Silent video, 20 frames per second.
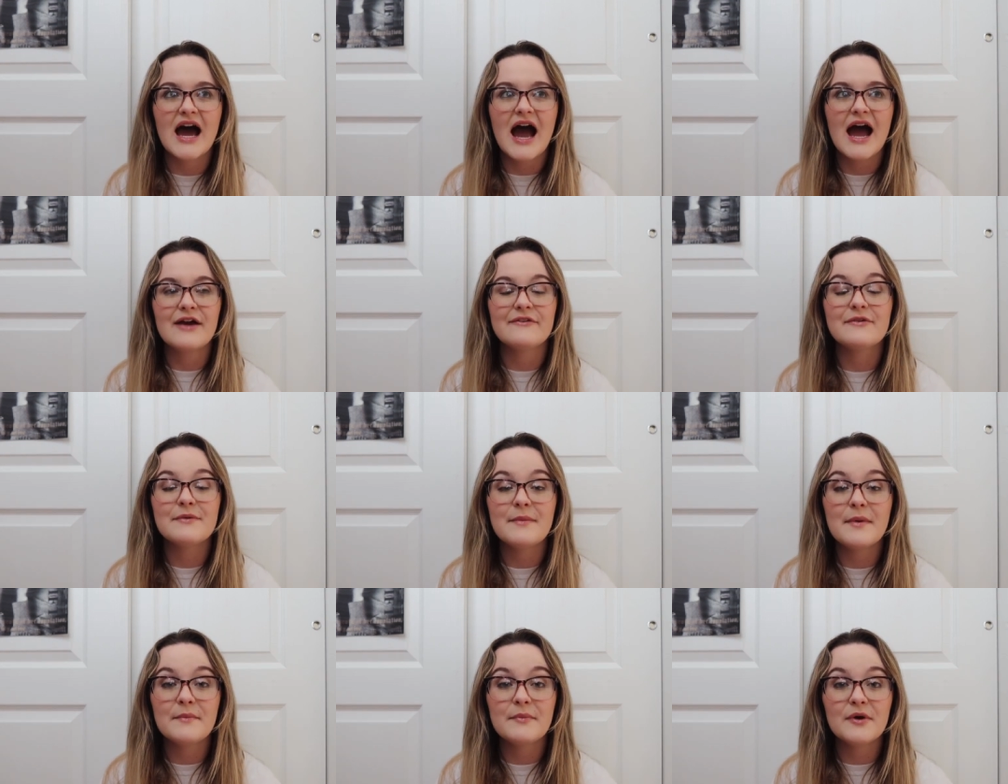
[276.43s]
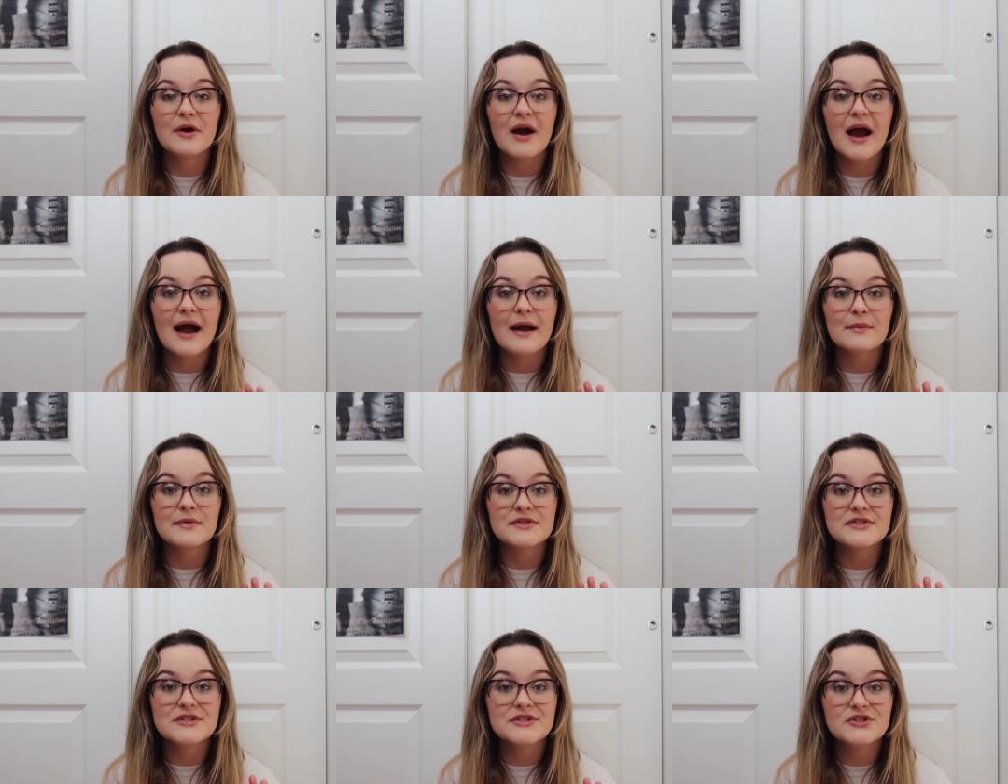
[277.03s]
I remember I
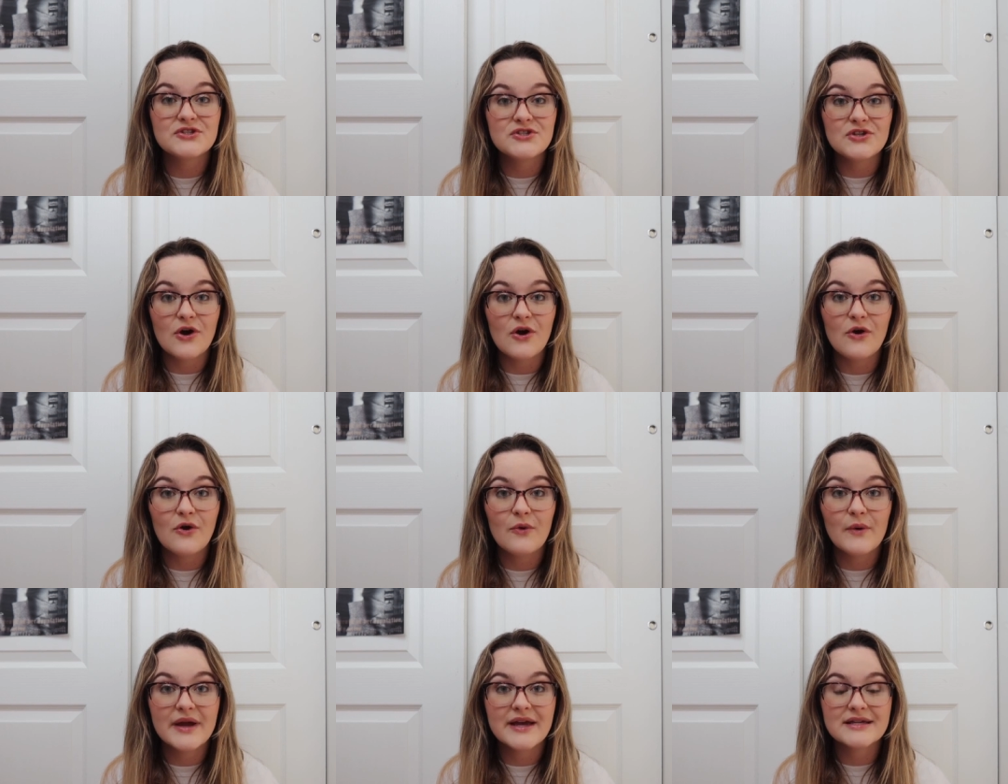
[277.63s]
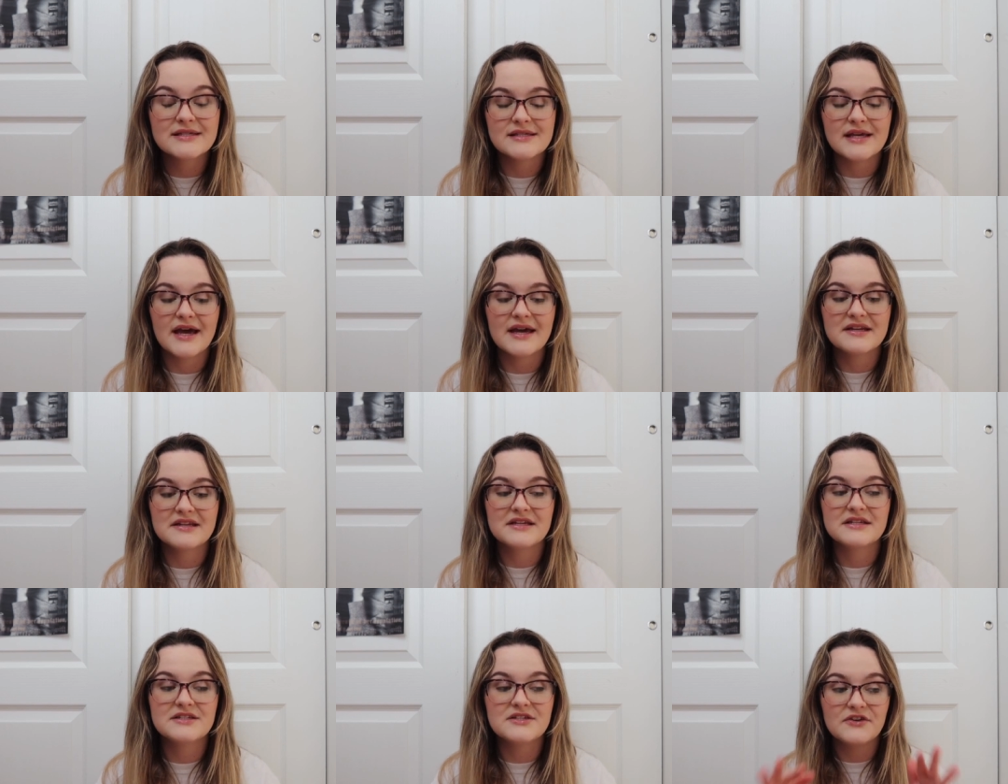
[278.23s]
was so
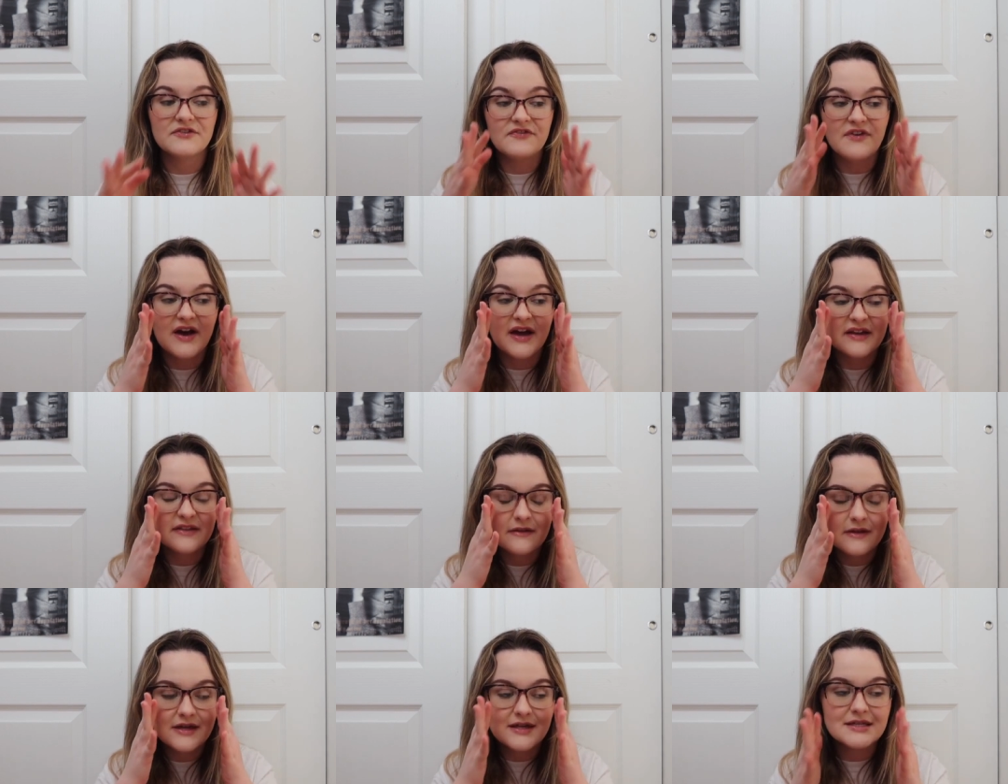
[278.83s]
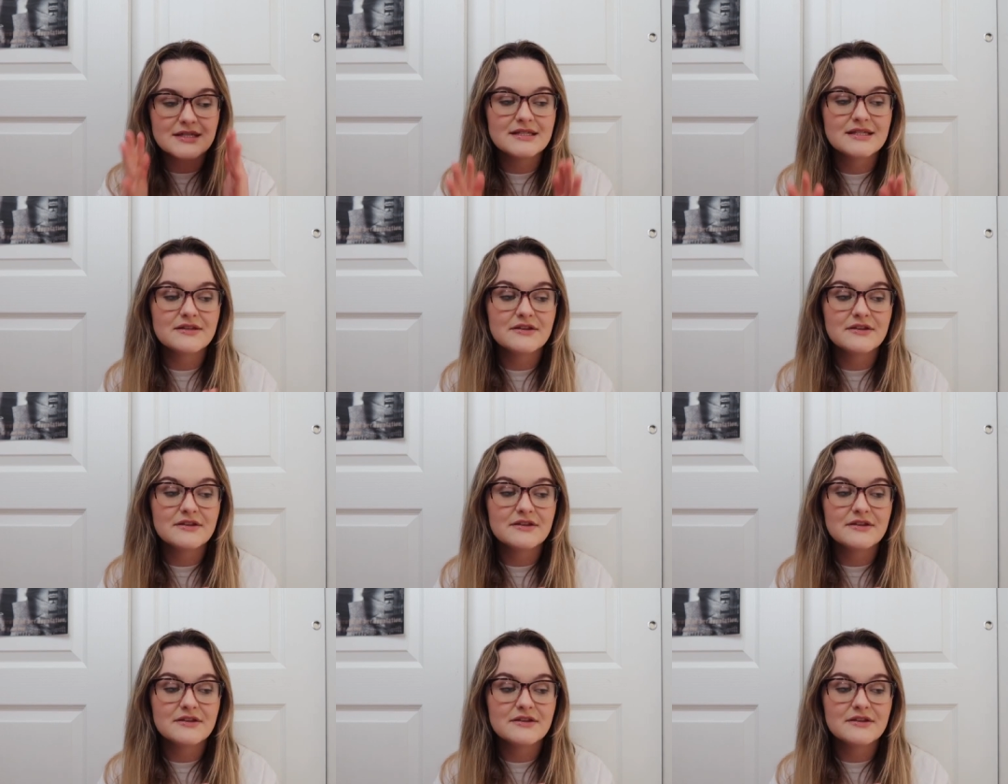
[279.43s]
excited to find this.